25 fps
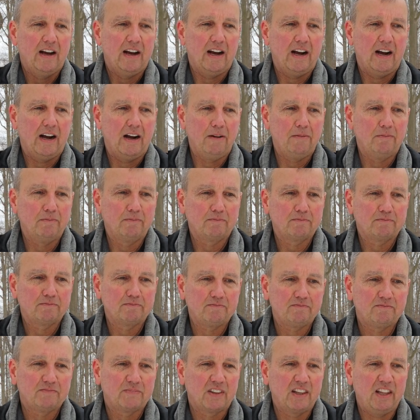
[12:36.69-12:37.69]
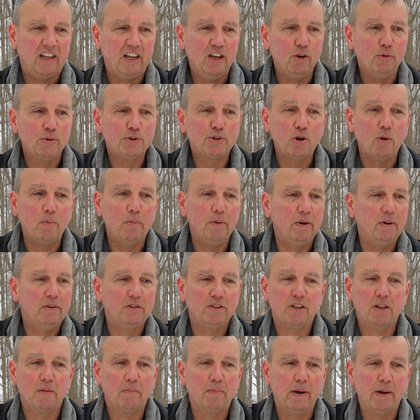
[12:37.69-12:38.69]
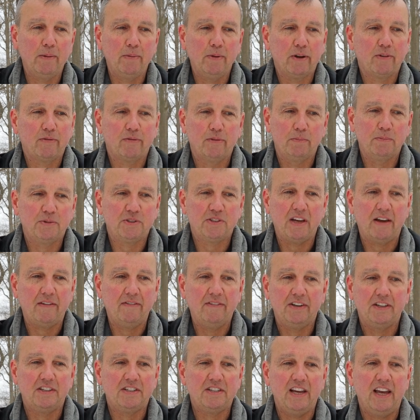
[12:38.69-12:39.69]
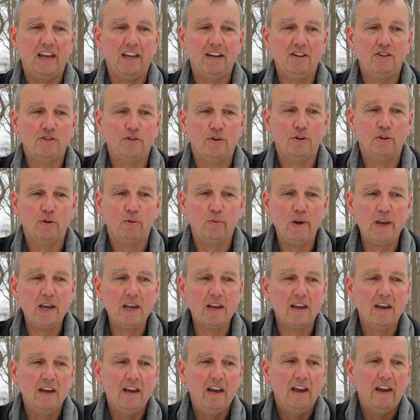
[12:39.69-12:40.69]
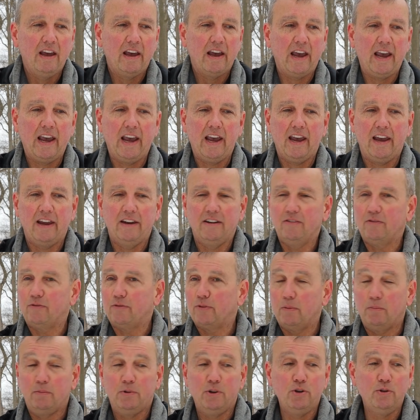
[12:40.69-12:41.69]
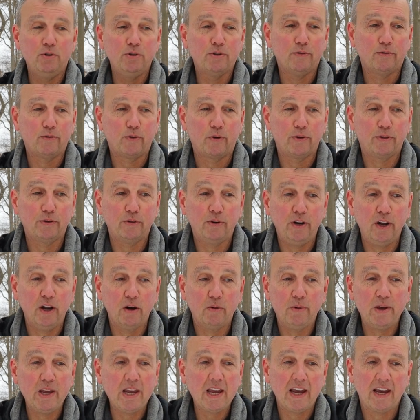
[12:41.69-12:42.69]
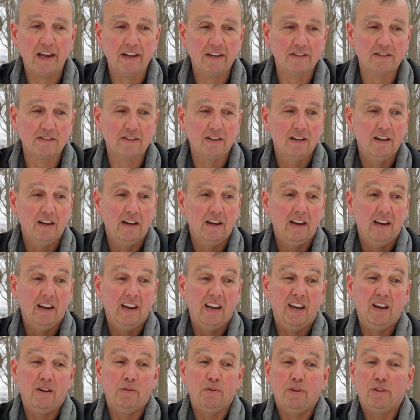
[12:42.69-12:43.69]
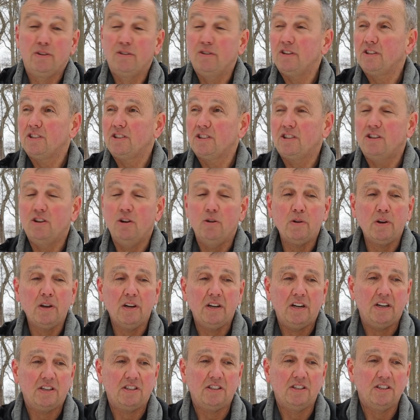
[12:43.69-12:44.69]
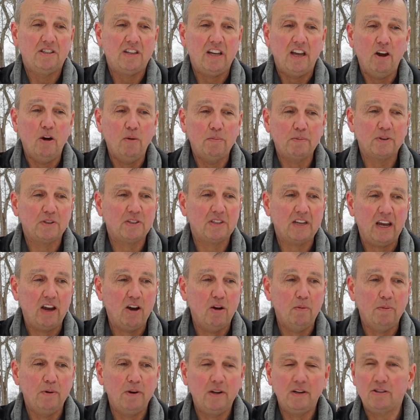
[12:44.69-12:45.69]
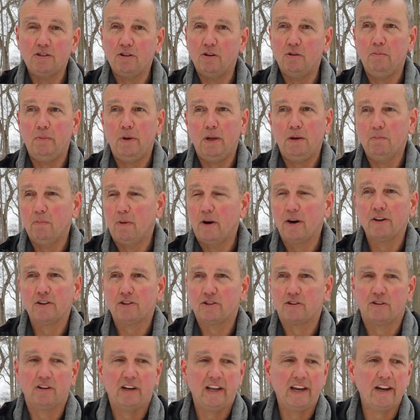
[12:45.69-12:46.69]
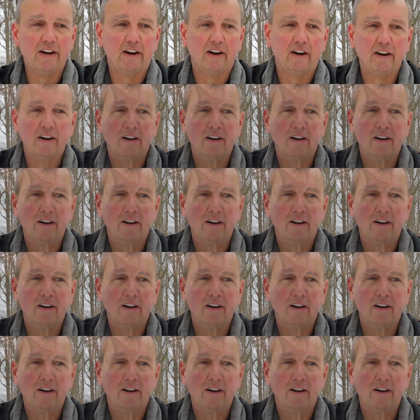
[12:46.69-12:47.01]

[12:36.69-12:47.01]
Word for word: Um, the hill was open to the public from seven to ten during the week and from noon to four thirty on weekends. And with good snow conditions, they hope to stay open until mid-March or later.